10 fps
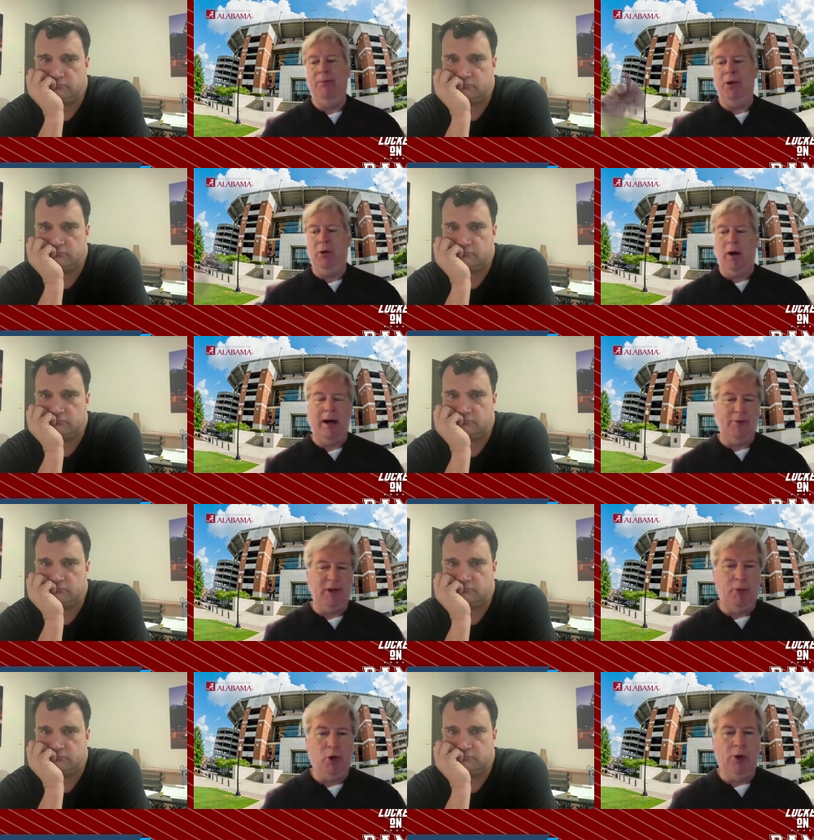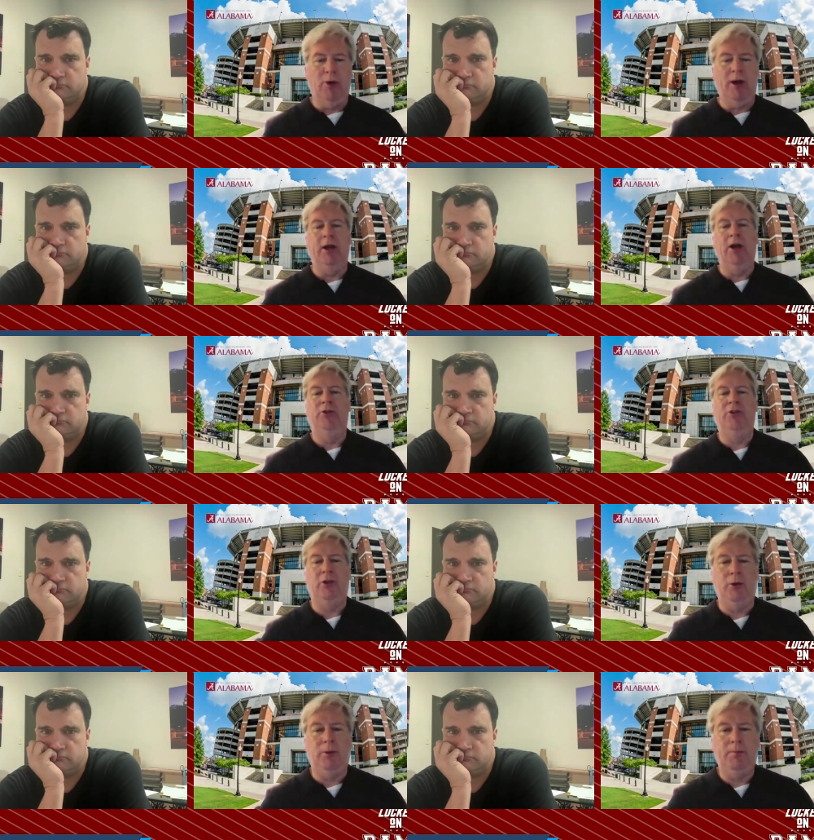Speaker 1: And Milroe hops in the portal and
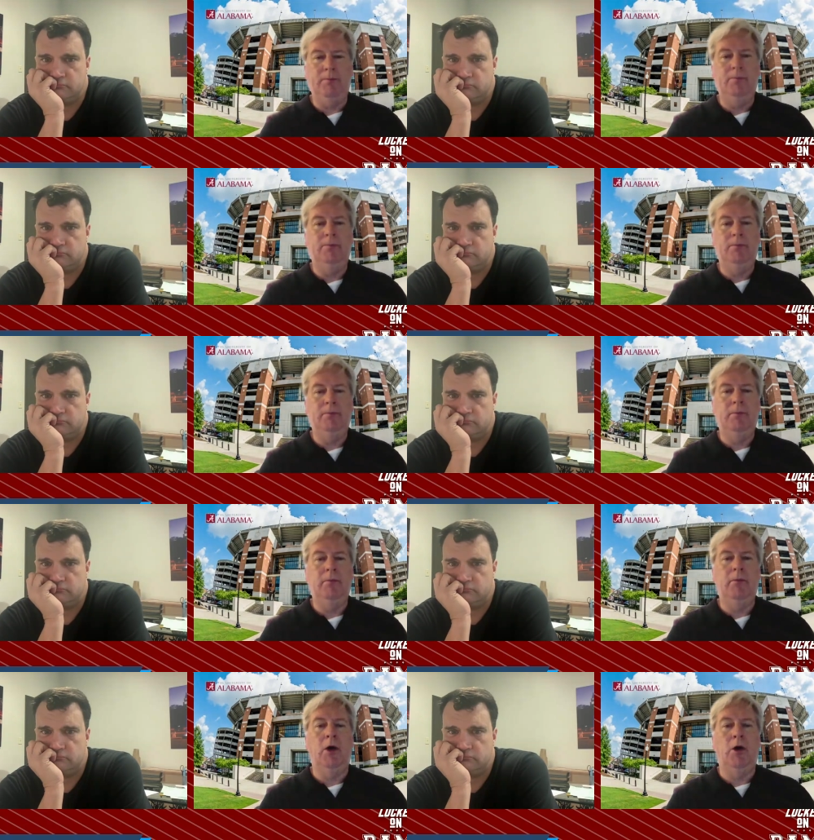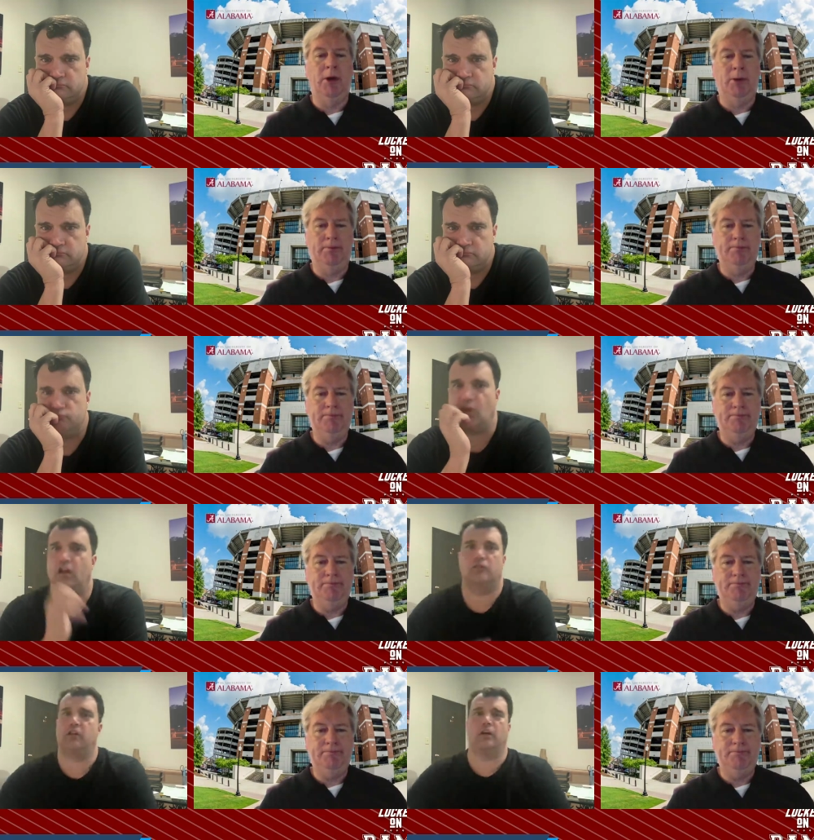goes to Auburn.
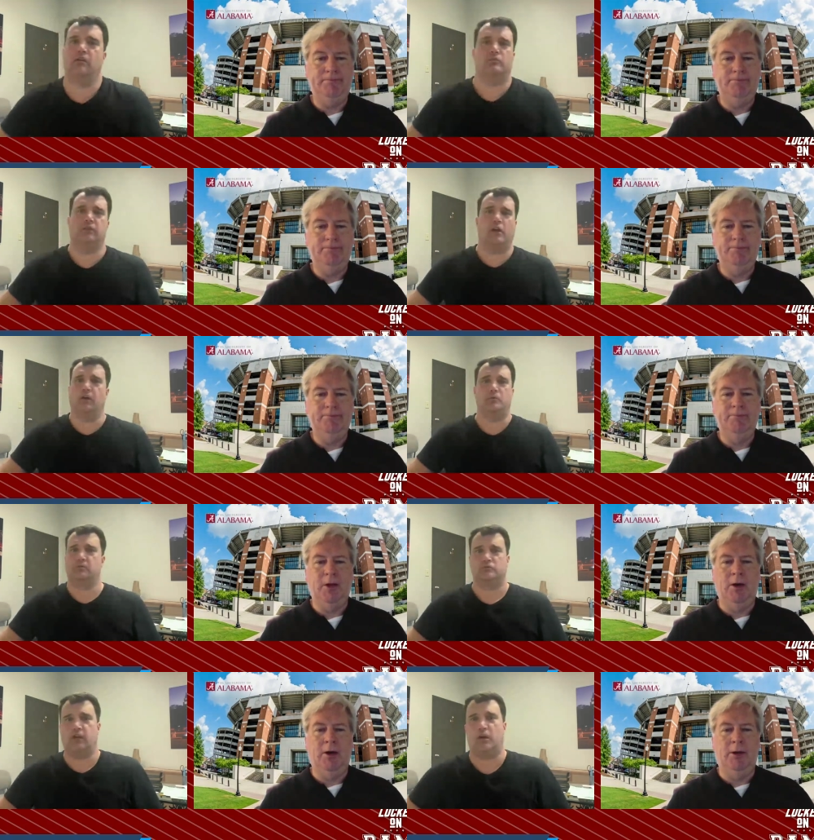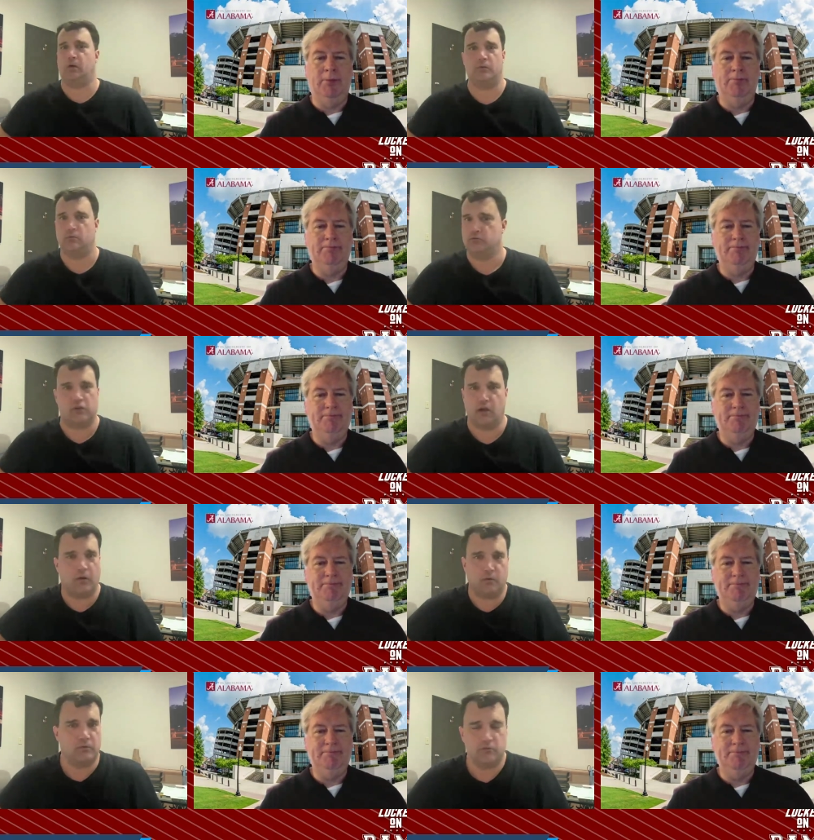No, no, no, Auburn. no,
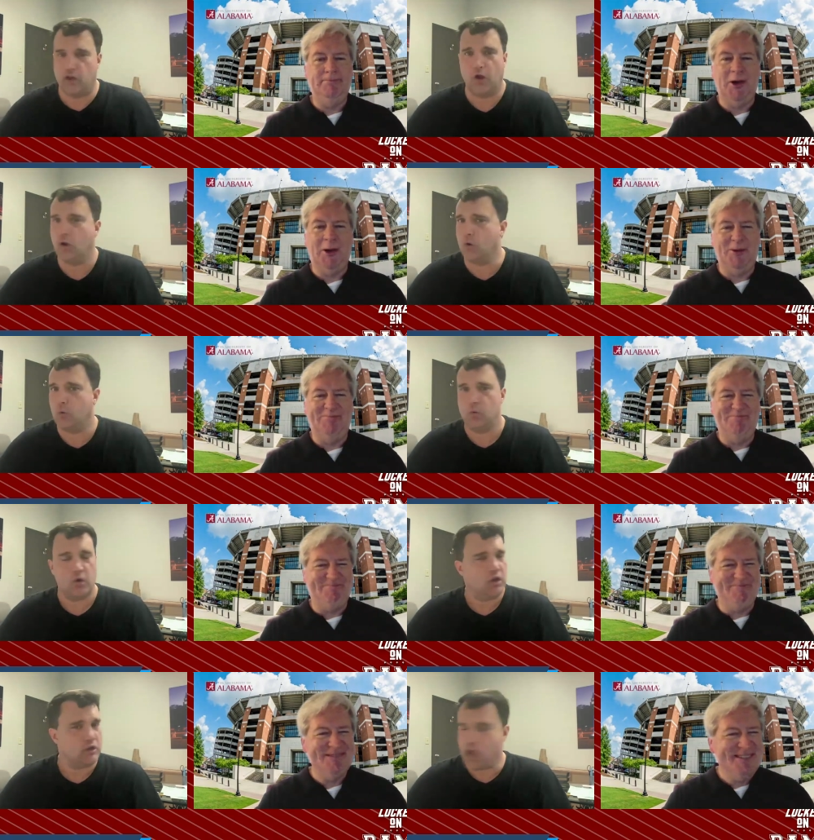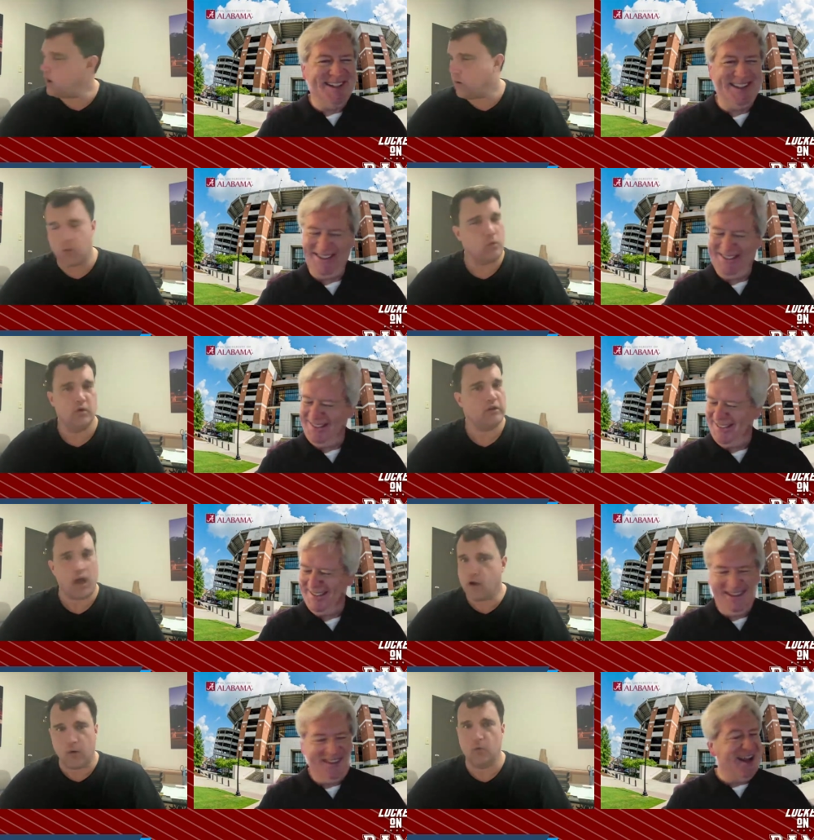
Speaker 2: no, no, Auburn.
Speaker 1: no,
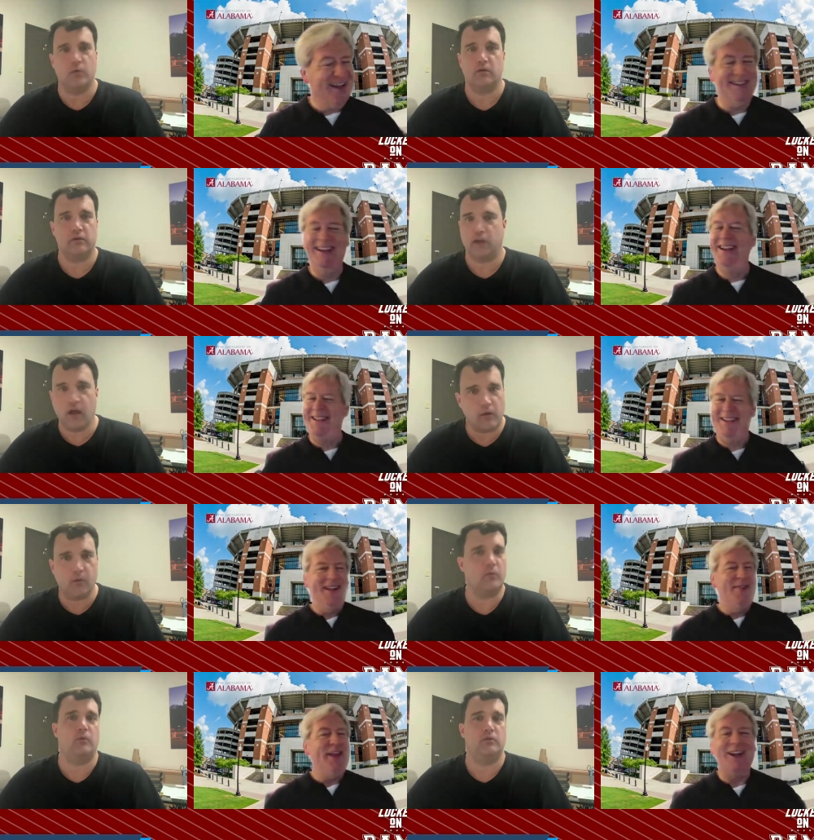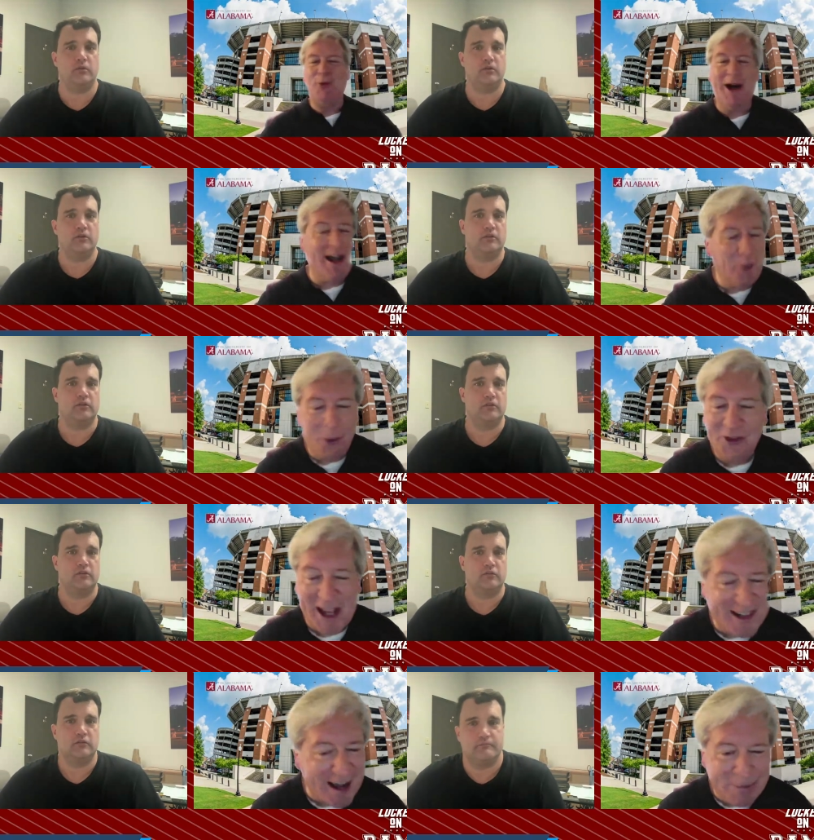no. No. That's why I don't
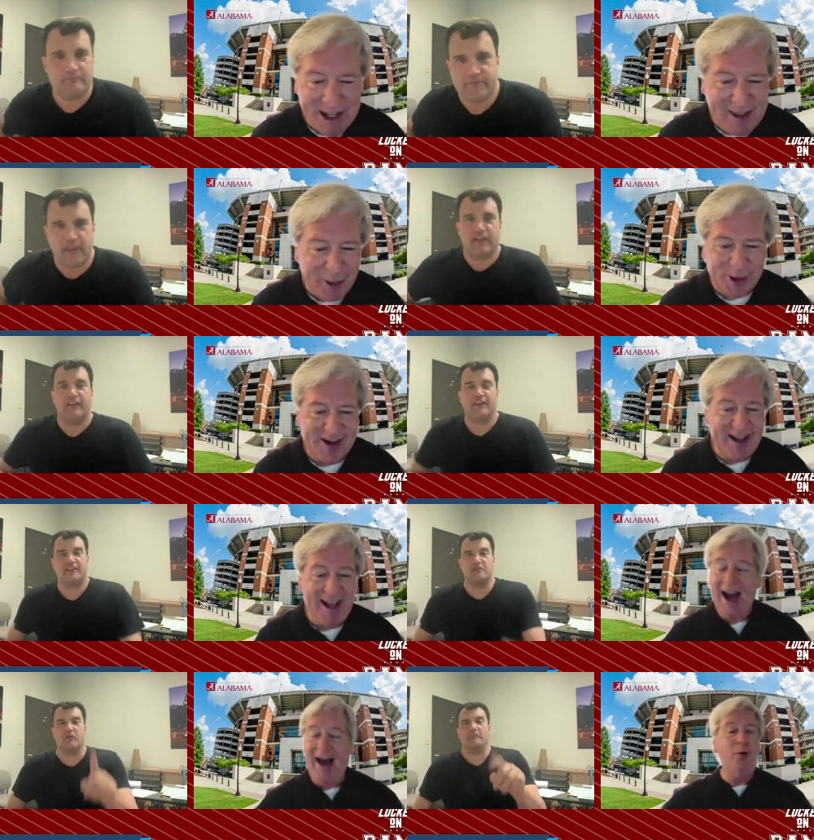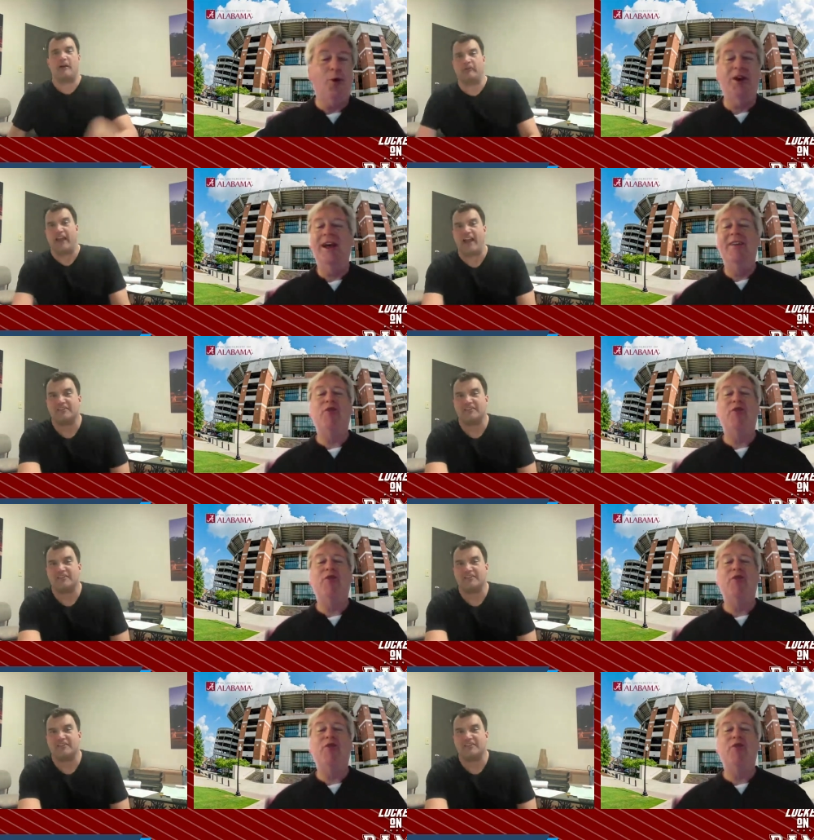want that to happen either. You I don't want my